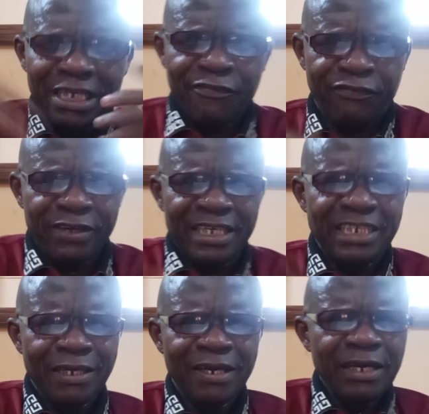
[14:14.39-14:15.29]
They feel
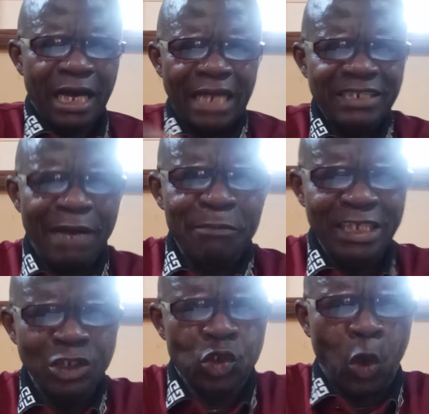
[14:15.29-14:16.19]
they are
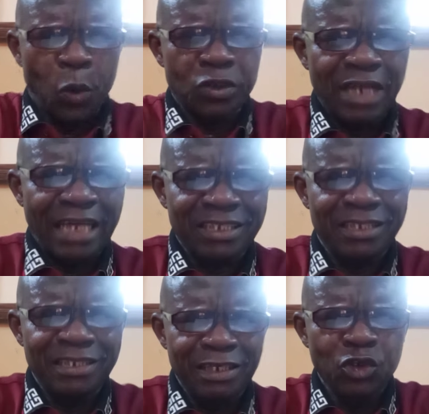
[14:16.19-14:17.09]
being choked,
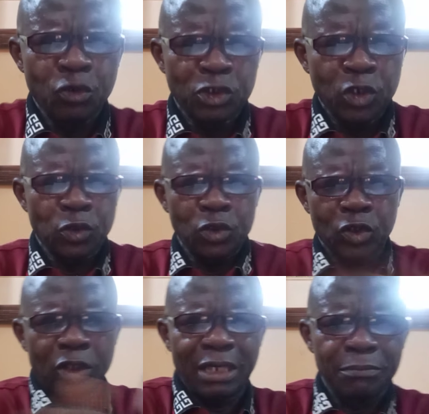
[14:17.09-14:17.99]
that the room is going to
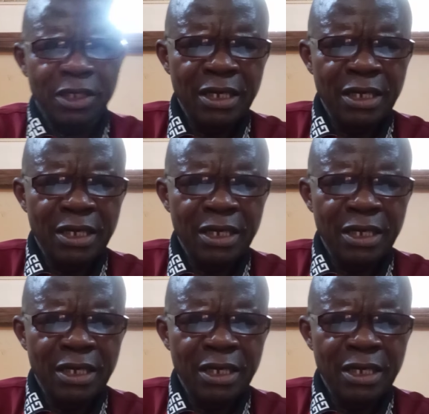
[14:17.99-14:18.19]
choke them.